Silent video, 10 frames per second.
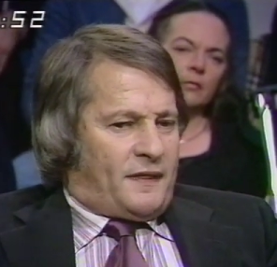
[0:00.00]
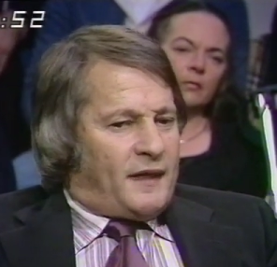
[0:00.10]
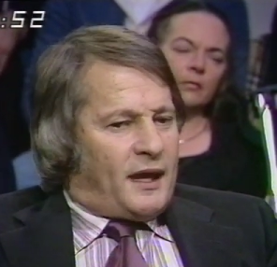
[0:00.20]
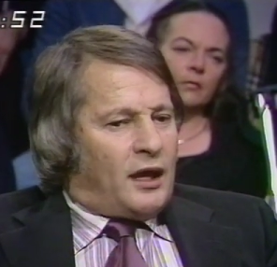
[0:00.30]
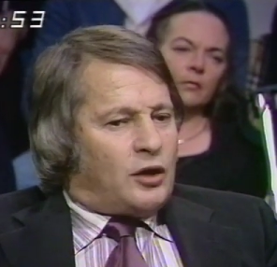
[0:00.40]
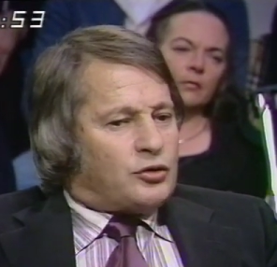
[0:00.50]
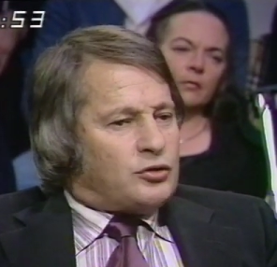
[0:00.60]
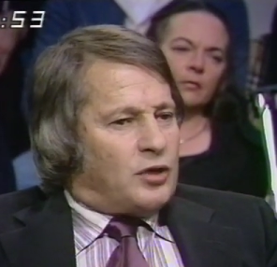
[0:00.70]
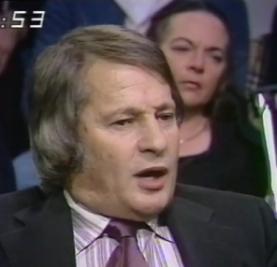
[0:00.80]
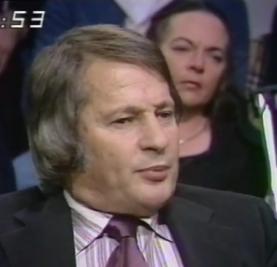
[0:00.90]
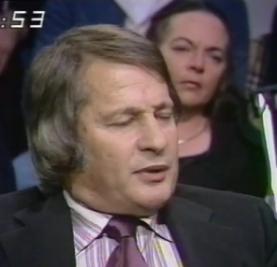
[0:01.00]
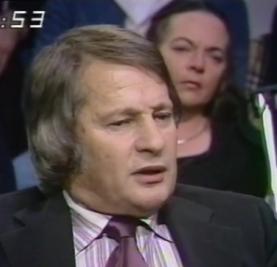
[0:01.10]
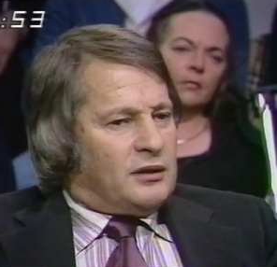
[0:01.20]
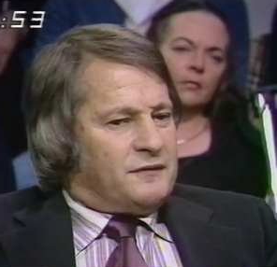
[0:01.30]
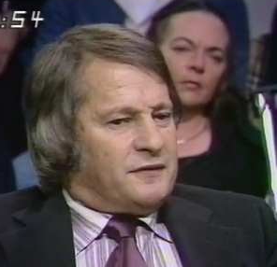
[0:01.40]
Speaker 1: there grew up
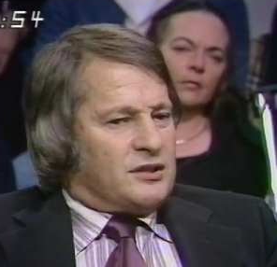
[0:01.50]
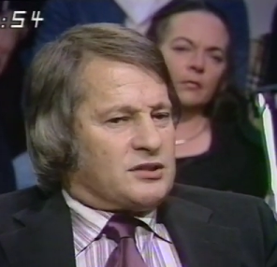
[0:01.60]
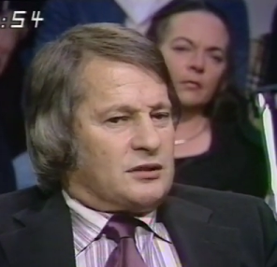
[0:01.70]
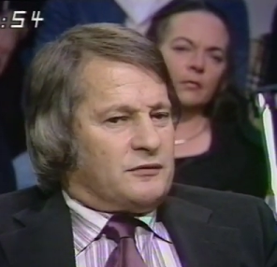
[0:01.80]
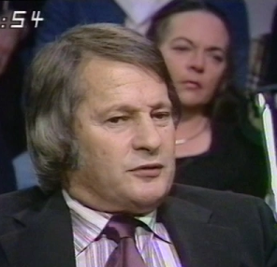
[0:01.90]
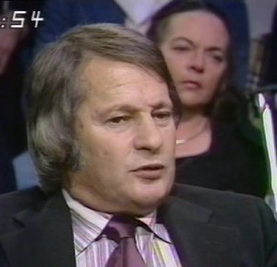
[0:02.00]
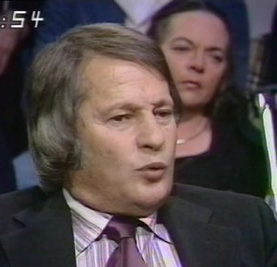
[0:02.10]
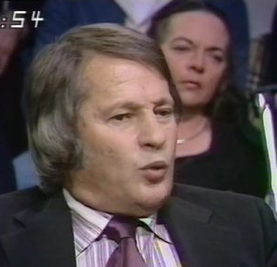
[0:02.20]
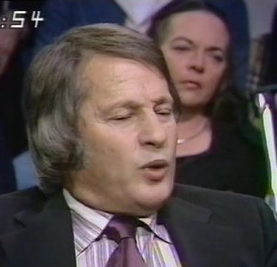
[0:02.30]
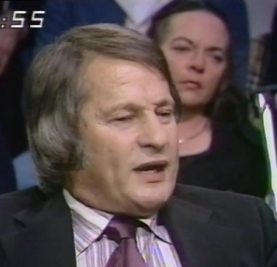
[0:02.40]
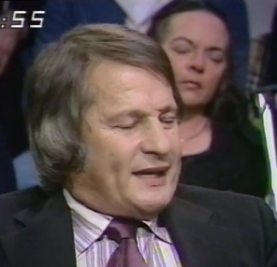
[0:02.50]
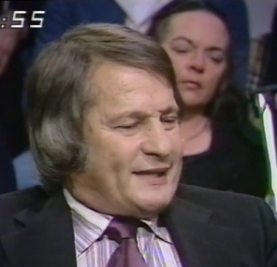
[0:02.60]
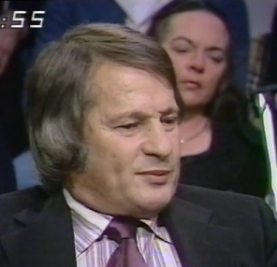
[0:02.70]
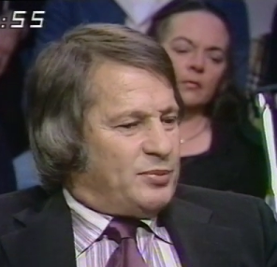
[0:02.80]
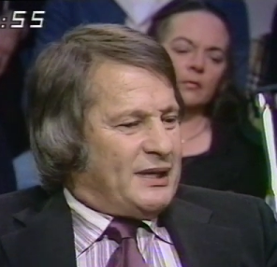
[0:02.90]
in the first few
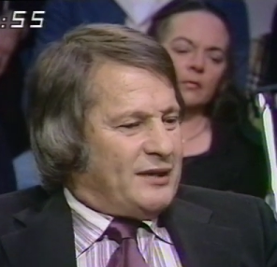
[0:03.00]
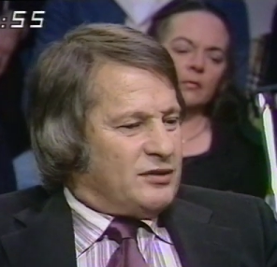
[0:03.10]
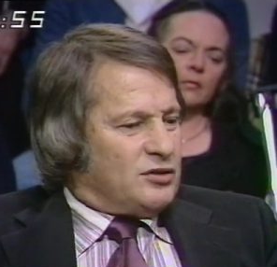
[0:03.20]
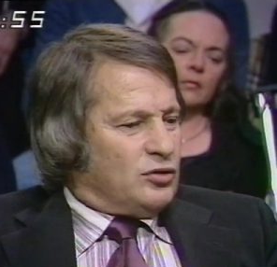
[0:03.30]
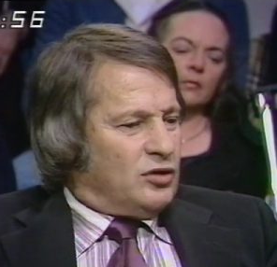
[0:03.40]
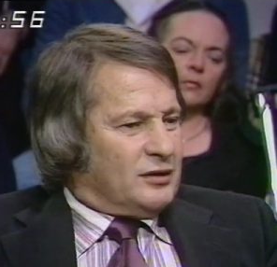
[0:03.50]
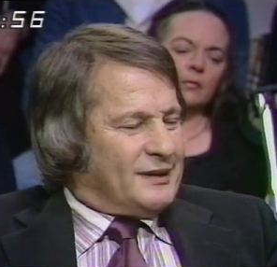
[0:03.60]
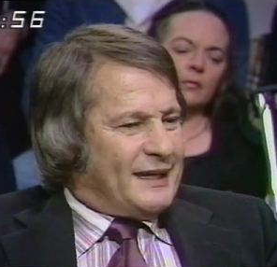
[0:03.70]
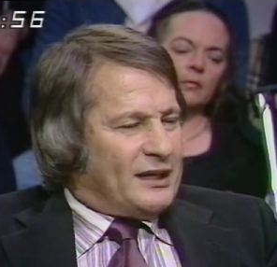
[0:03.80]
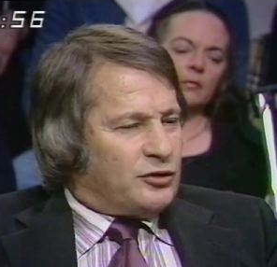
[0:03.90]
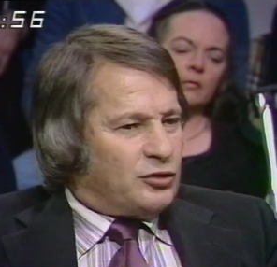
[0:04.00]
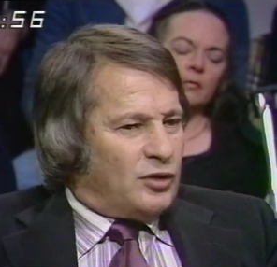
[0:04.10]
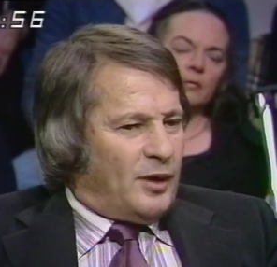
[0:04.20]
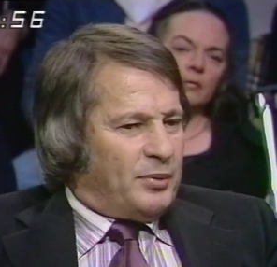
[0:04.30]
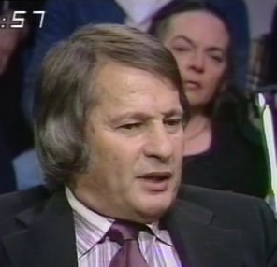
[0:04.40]
weeks, believe it or not, there grew
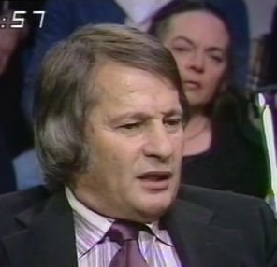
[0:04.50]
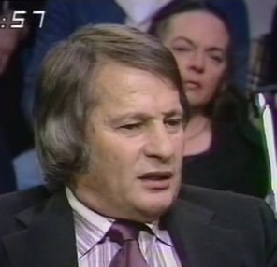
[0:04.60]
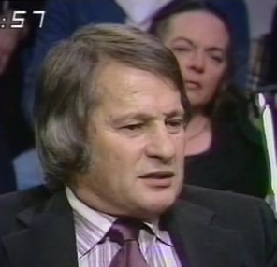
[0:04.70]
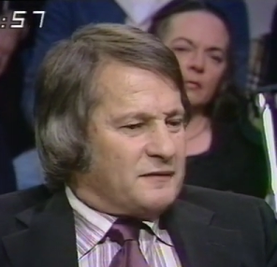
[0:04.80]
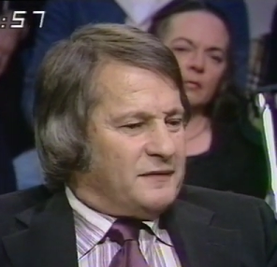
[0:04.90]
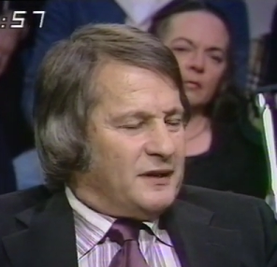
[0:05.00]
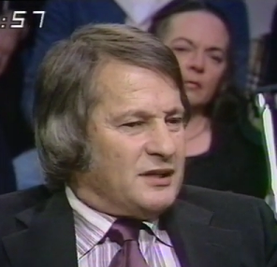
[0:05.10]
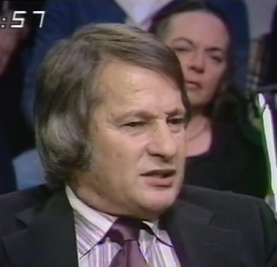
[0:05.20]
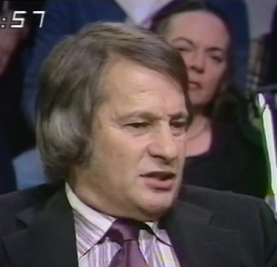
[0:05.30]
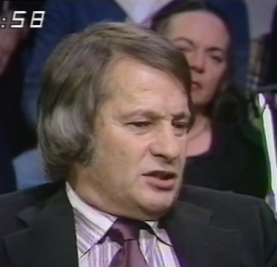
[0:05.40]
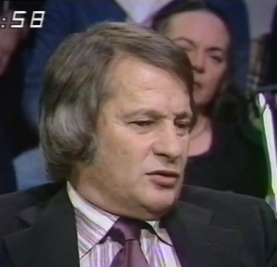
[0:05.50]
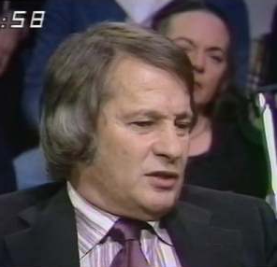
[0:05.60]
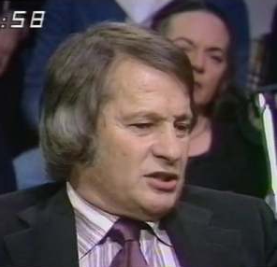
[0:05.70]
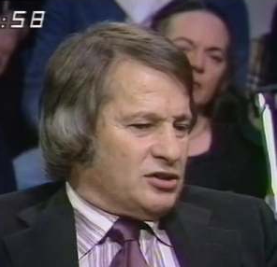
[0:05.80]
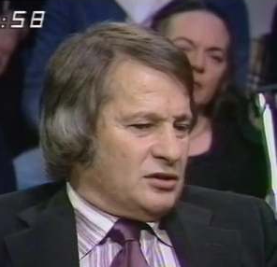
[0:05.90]
up in this very
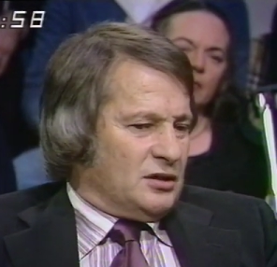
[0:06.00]
situation